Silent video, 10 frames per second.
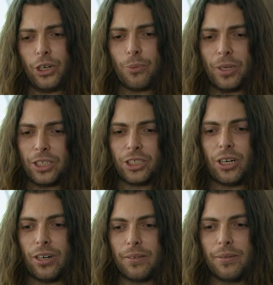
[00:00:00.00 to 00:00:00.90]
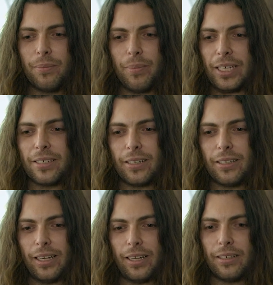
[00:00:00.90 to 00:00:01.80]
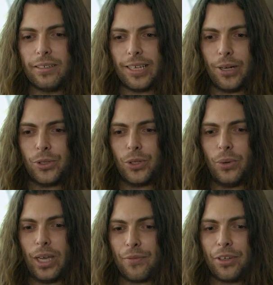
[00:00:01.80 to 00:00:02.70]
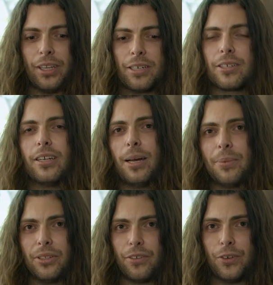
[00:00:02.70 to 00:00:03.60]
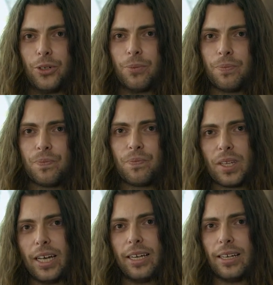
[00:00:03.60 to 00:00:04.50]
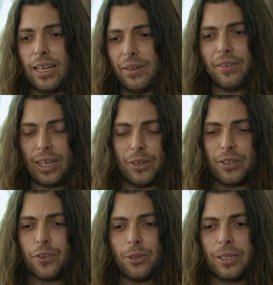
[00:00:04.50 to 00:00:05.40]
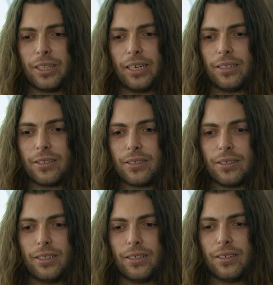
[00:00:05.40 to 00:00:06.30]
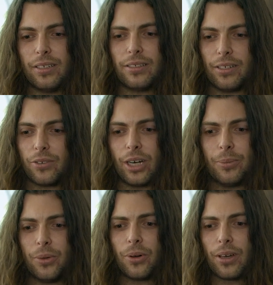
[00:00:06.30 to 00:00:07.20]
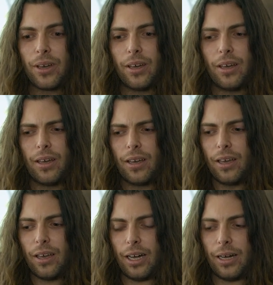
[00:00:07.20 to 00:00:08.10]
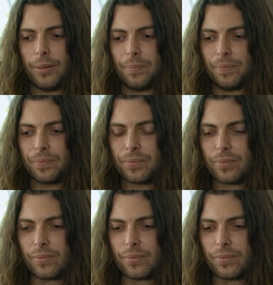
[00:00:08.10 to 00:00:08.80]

opening shot basically tells you everything that's going to happen in the film, and having a film like that is incredible. The